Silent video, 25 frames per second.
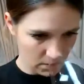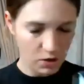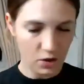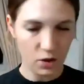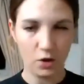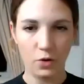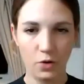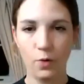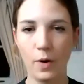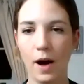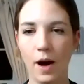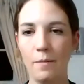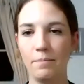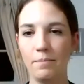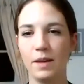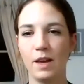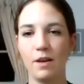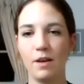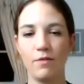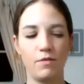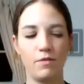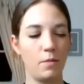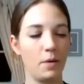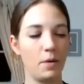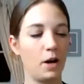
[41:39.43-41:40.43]

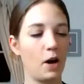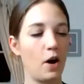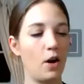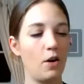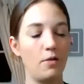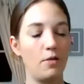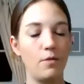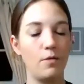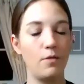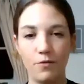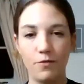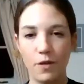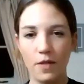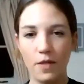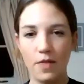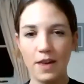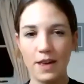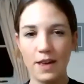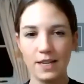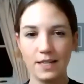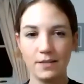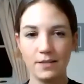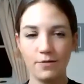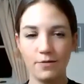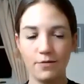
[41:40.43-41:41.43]
give them a go.
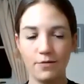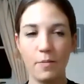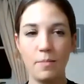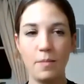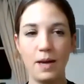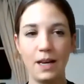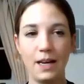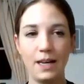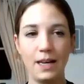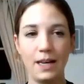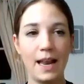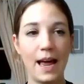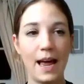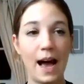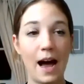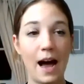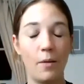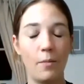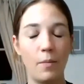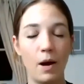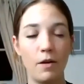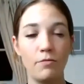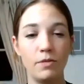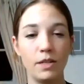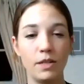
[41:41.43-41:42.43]
For me now,
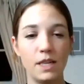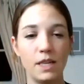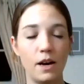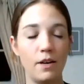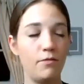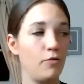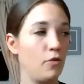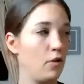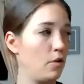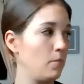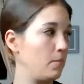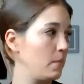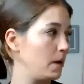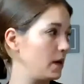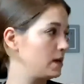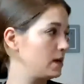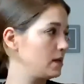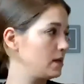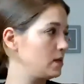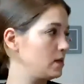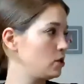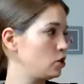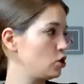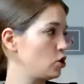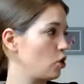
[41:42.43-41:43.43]
my Reserve Ruby
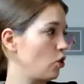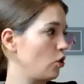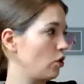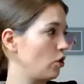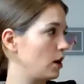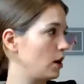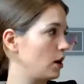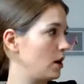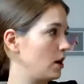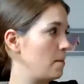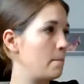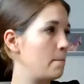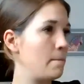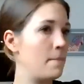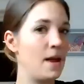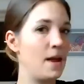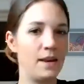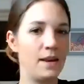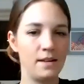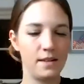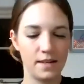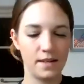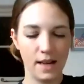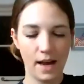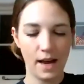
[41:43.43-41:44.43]
is chocolate and
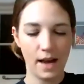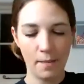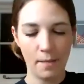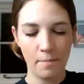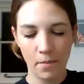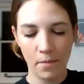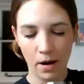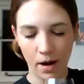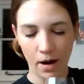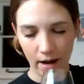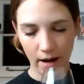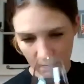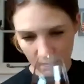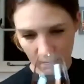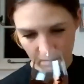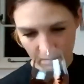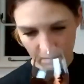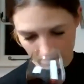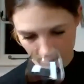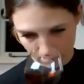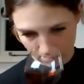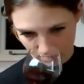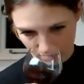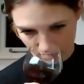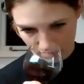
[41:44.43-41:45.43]
mint, and my
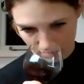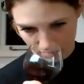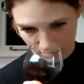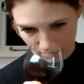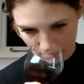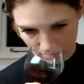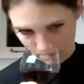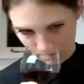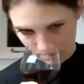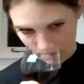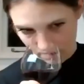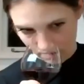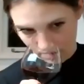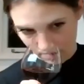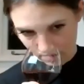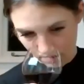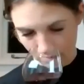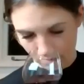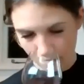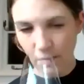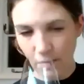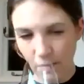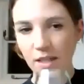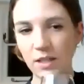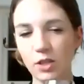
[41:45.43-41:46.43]

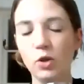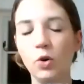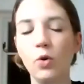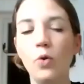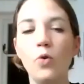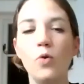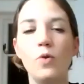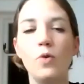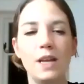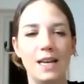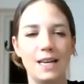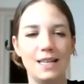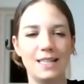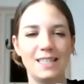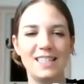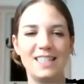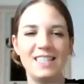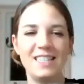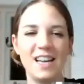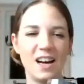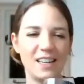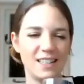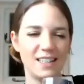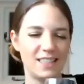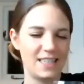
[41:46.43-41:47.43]
tawny is
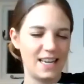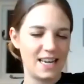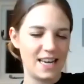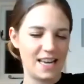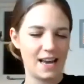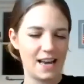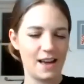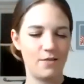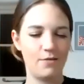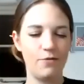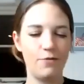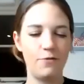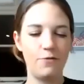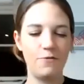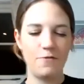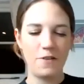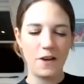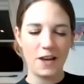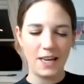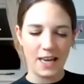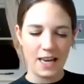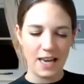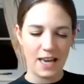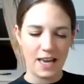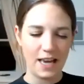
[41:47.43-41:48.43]
nutty and
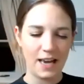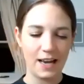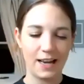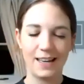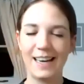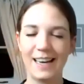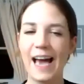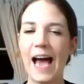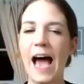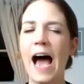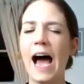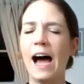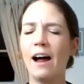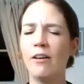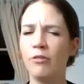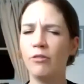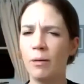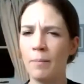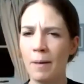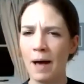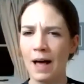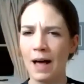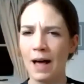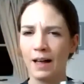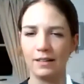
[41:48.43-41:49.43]
figgy and
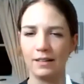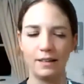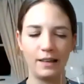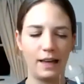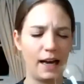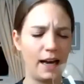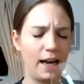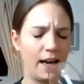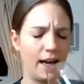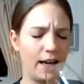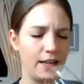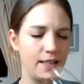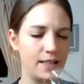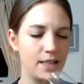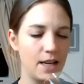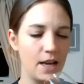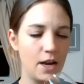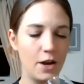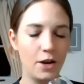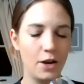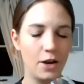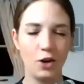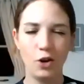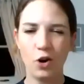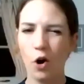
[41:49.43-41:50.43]
caramel and
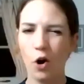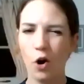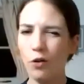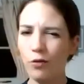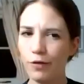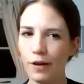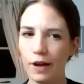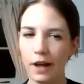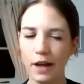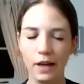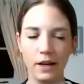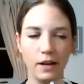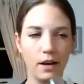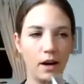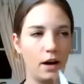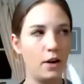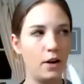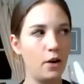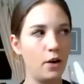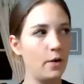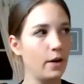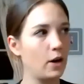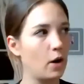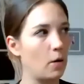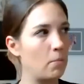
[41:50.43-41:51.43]
coffee. I
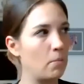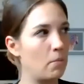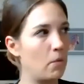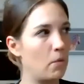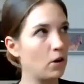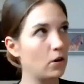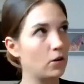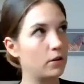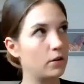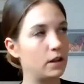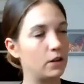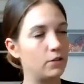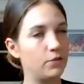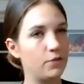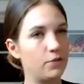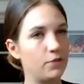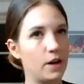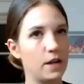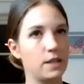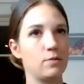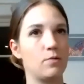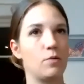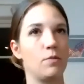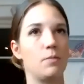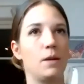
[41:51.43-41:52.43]
know I got mocha in the
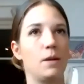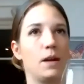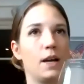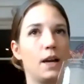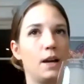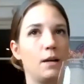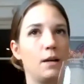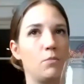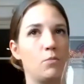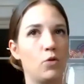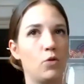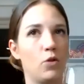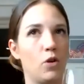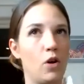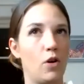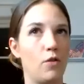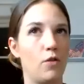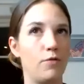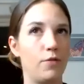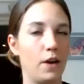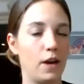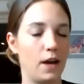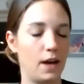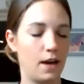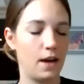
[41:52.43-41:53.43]
first one, but I'm getting more
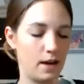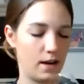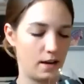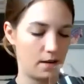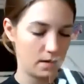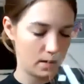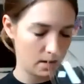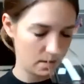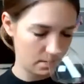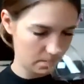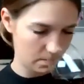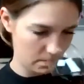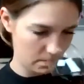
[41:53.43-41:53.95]
coffee here.